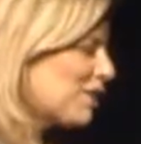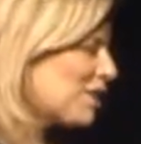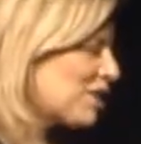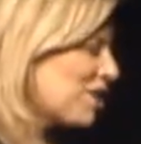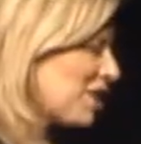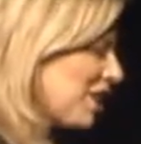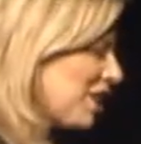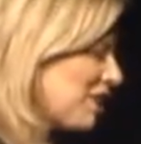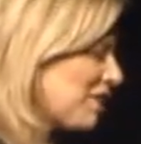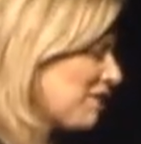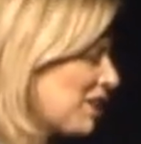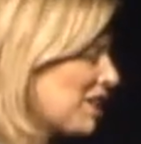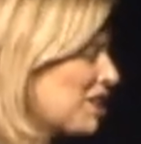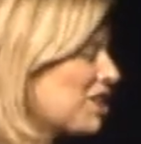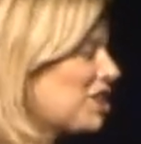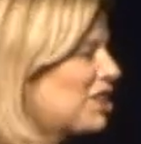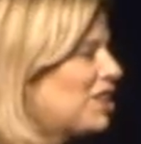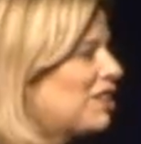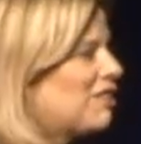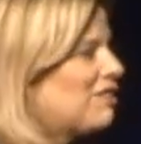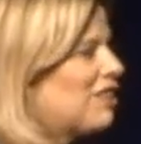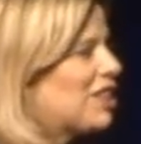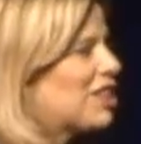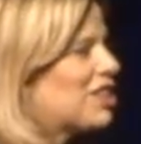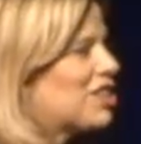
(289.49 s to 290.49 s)

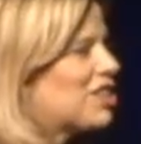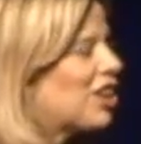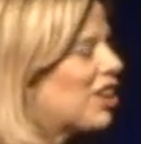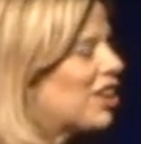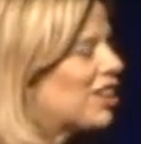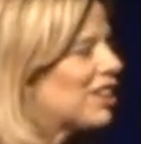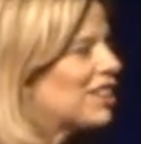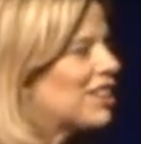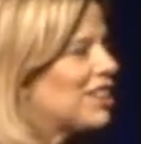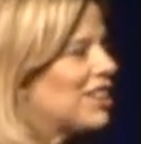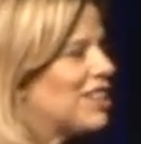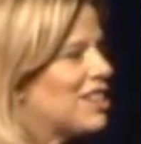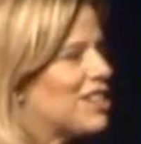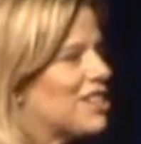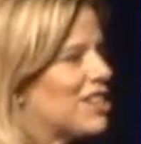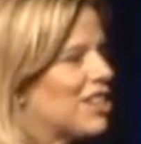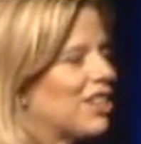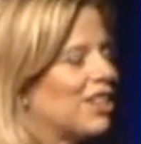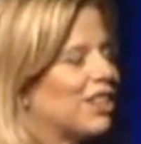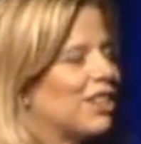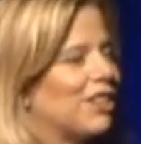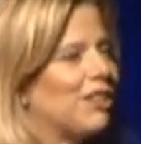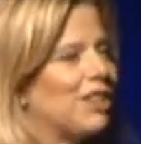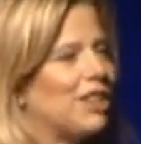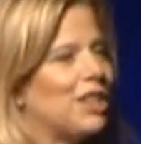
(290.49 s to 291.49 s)
generation of HR leads
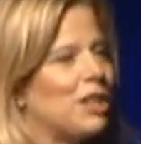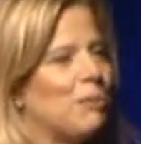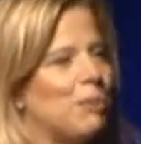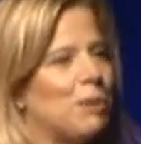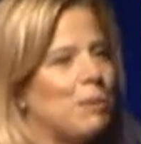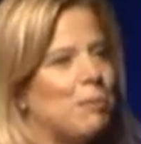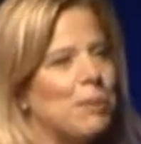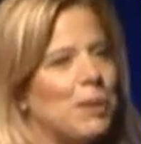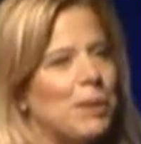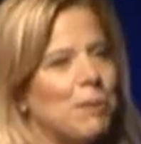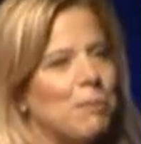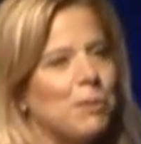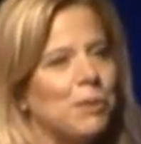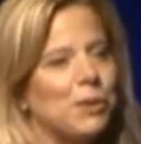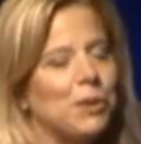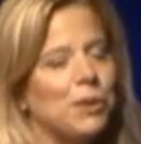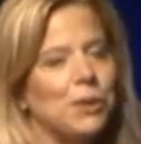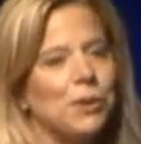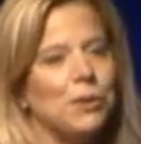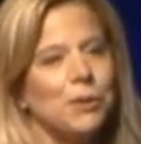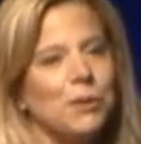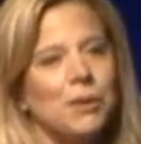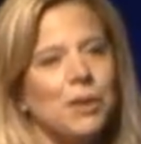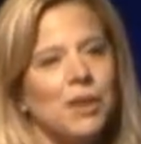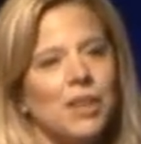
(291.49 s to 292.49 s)
are going to be people
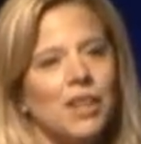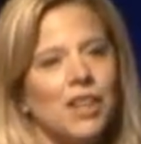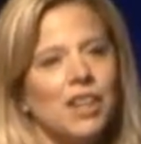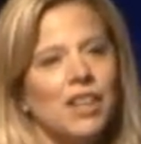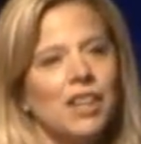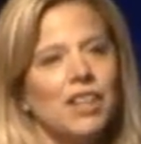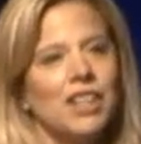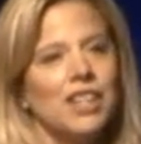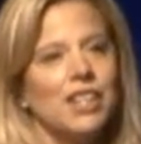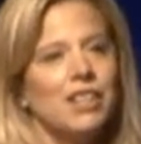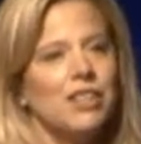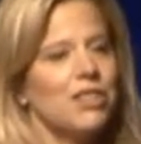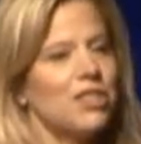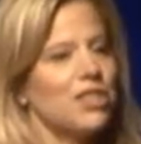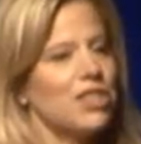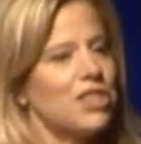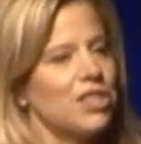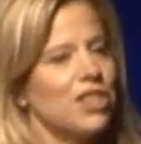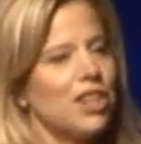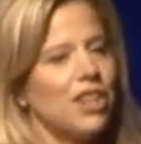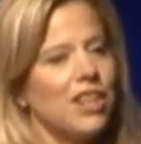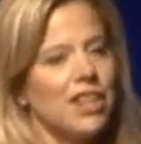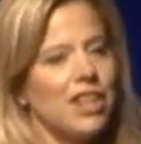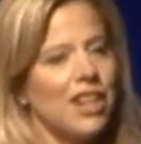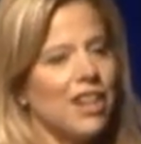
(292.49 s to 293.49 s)
who either
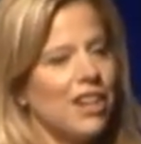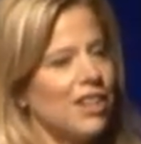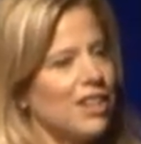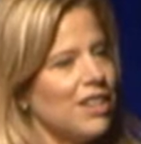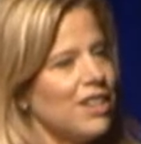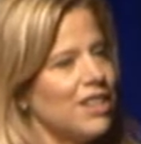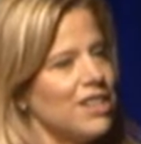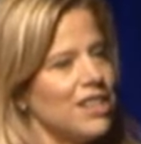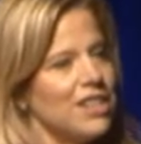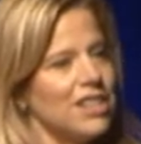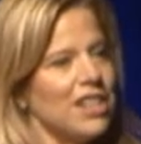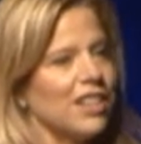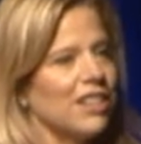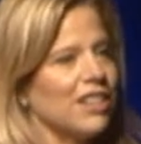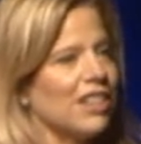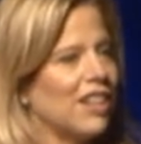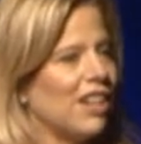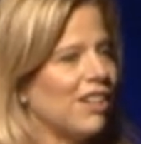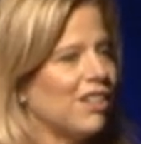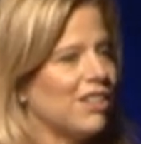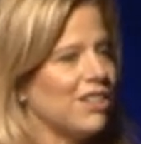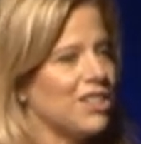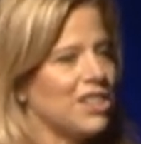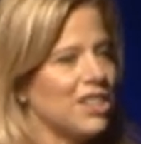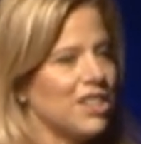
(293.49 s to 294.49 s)
start out as
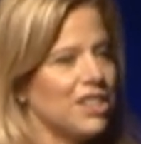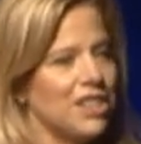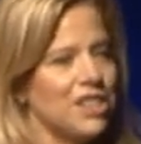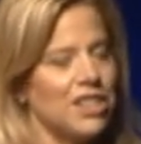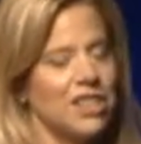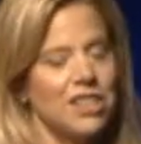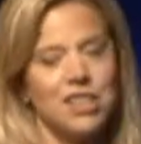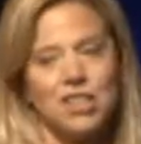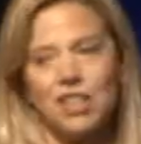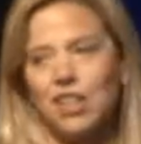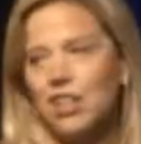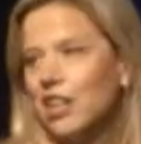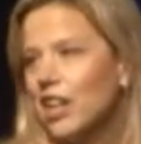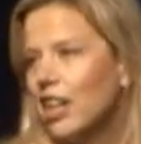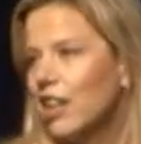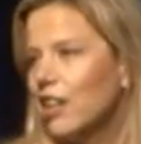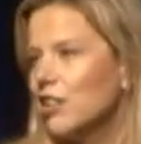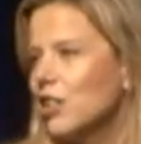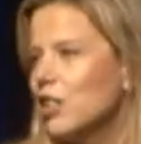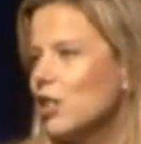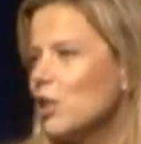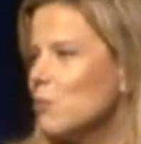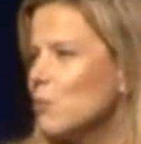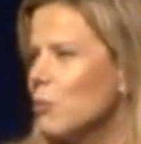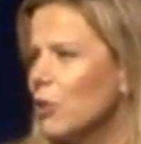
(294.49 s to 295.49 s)
technologists, start
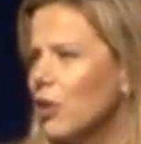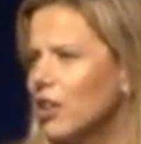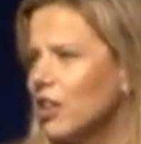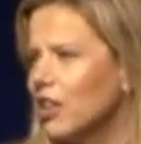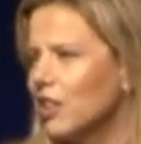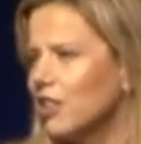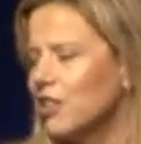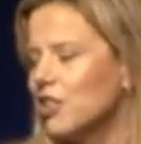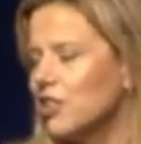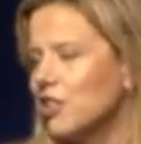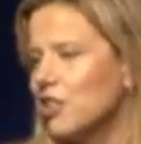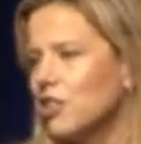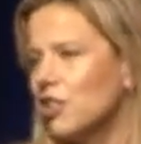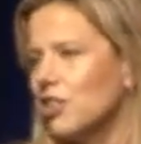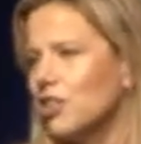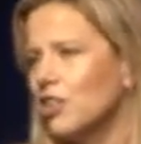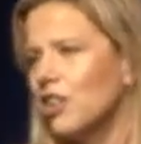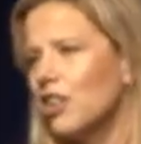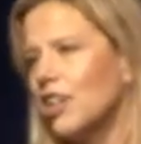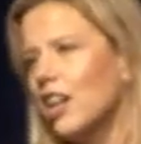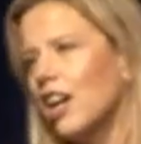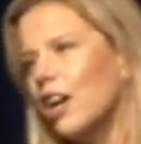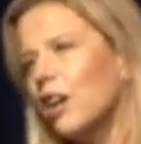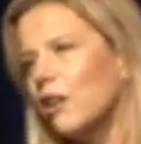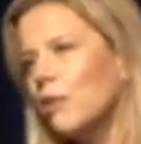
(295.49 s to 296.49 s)
out as marketers,
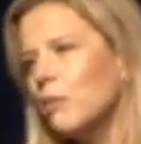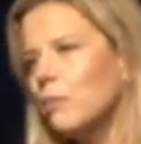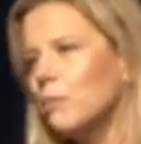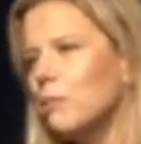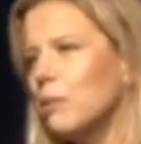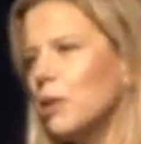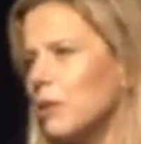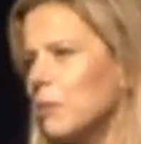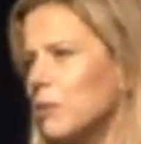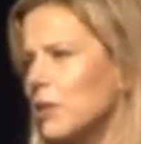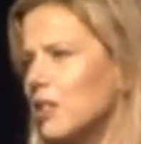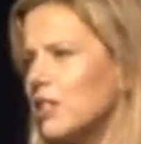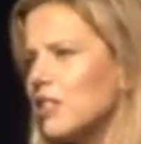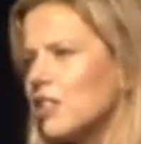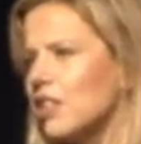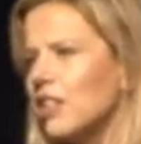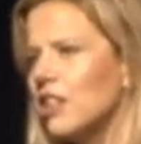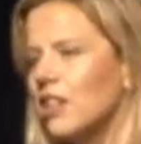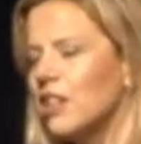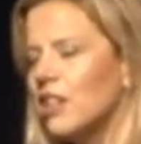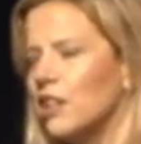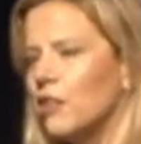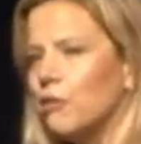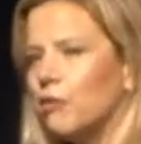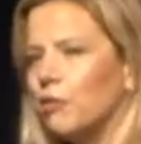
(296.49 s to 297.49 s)
start out maybe as
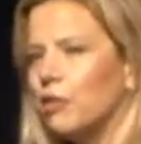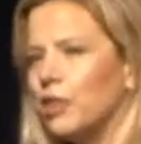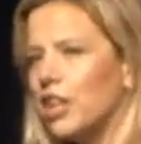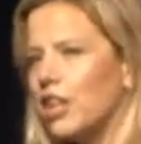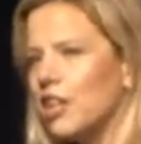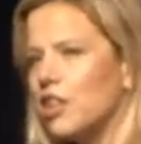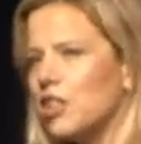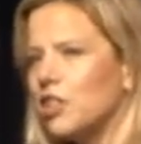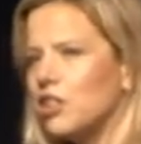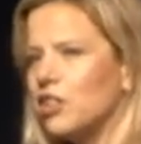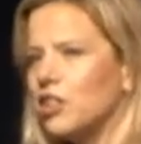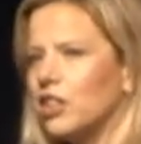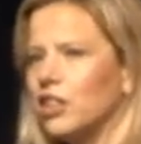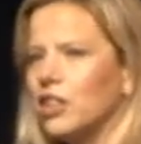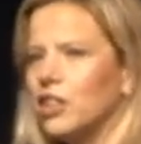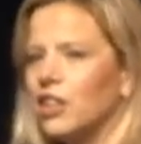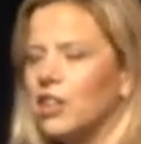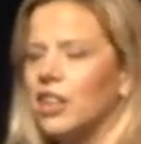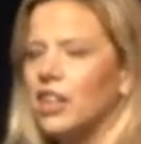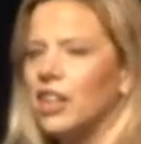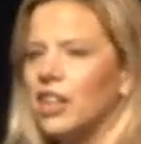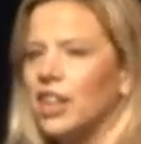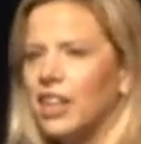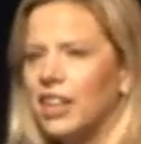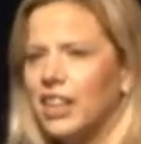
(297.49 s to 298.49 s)
finance or
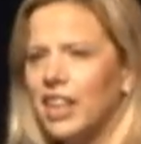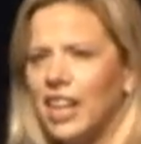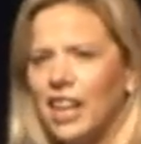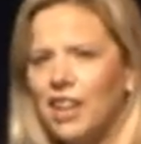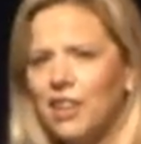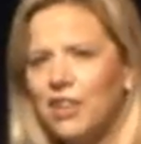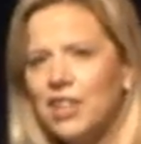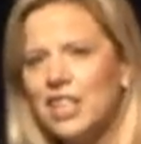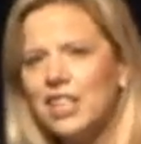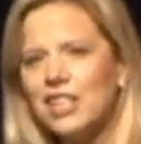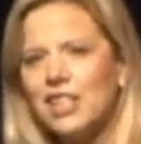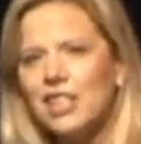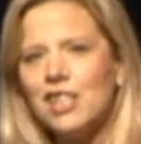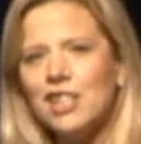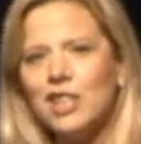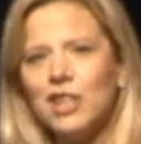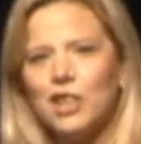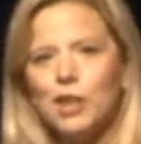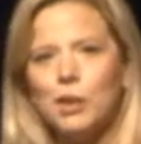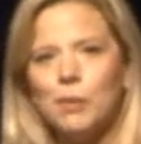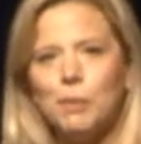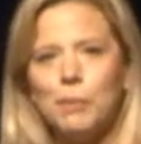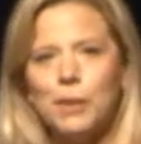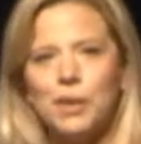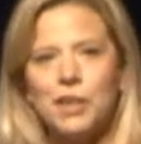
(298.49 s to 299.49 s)
accounting
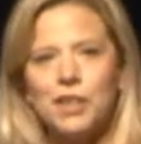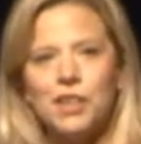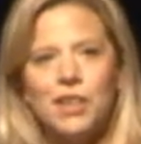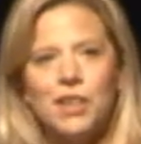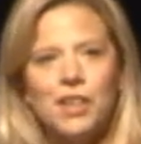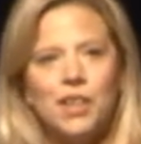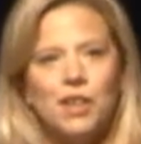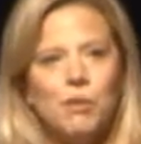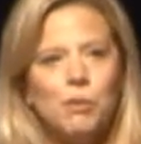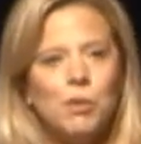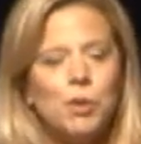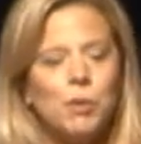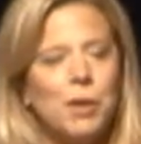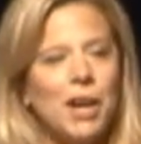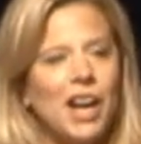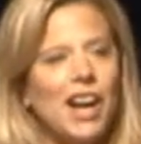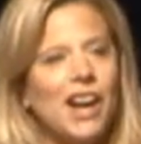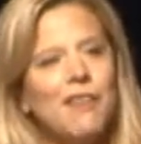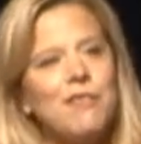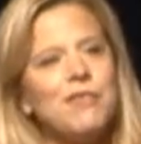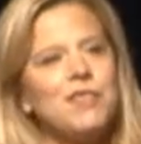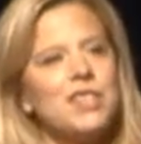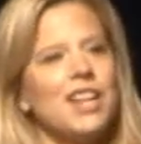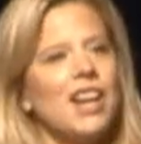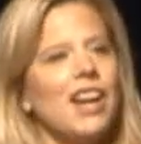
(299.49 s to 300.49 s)
still, but will
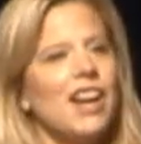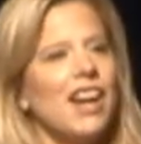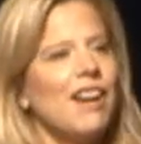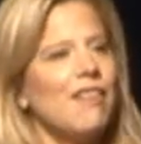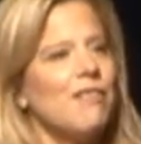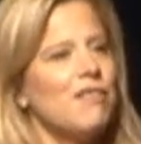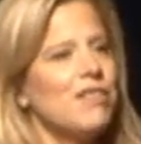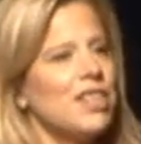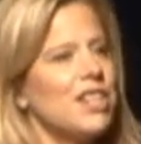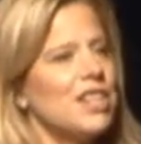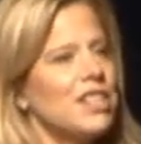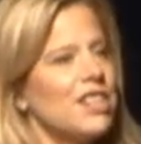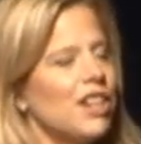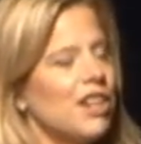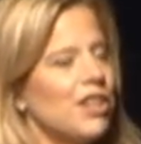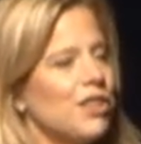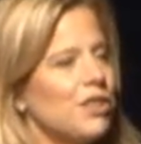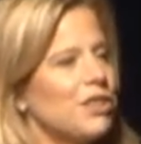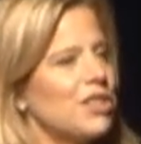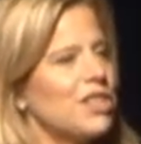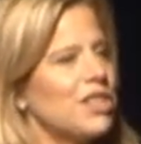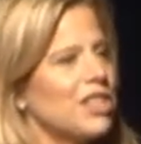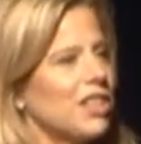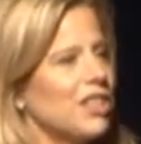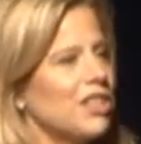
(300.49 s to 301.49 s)
have to have these
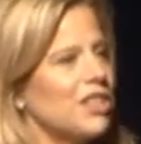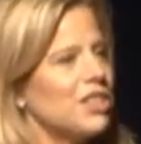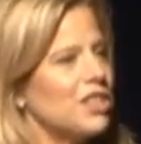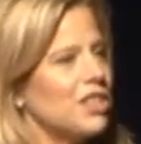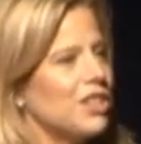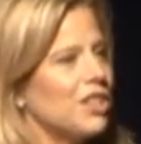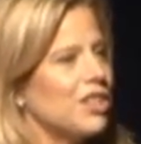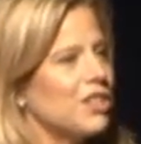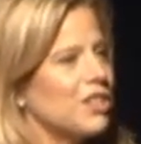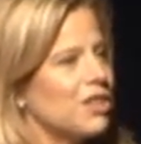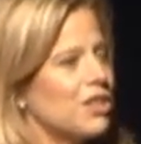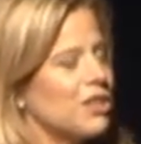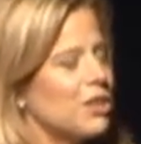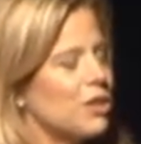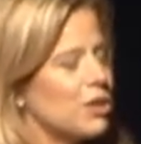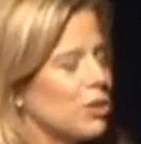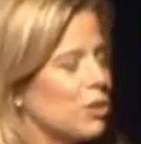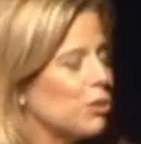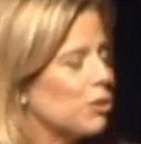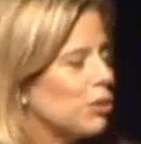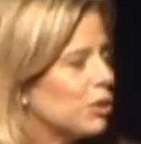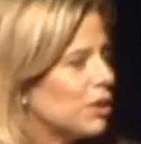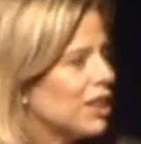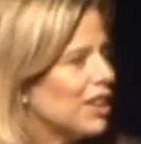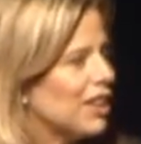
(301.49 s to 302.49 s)
other skills in their
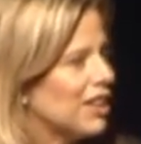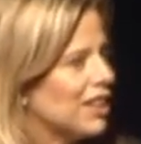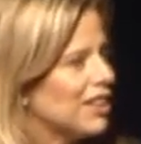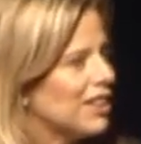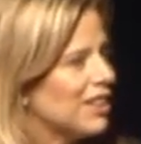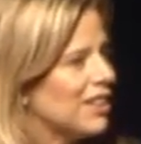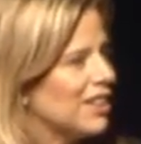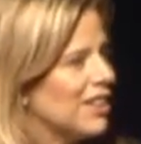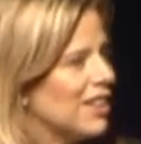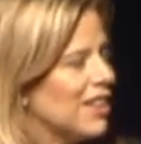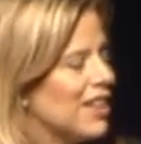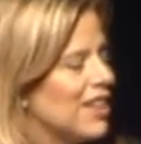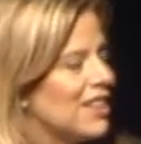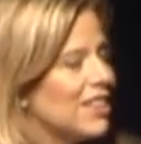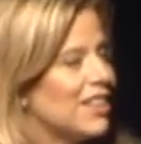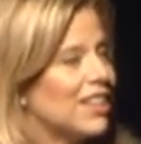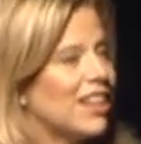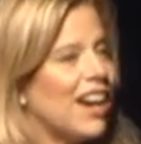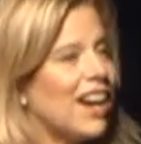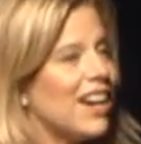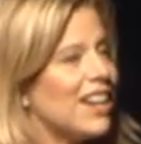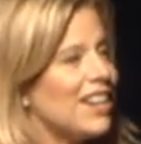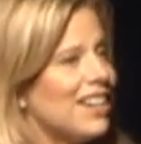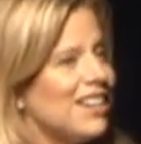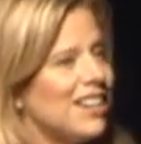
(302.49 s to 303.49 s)
toolkit that
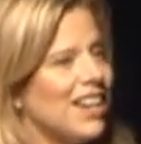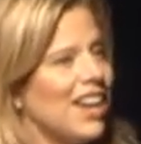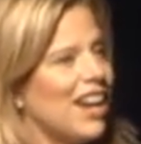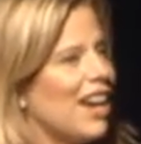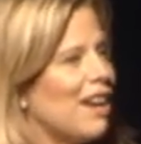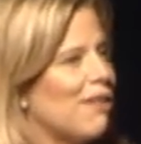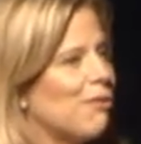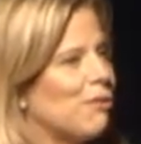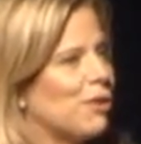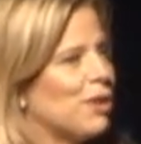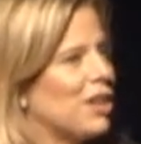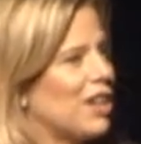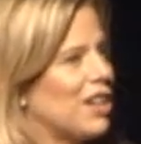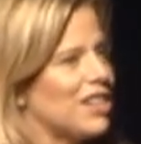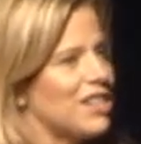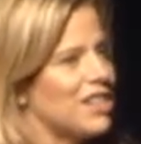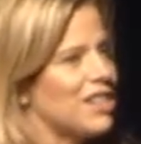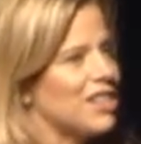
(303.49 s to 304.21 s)
I didn't have when I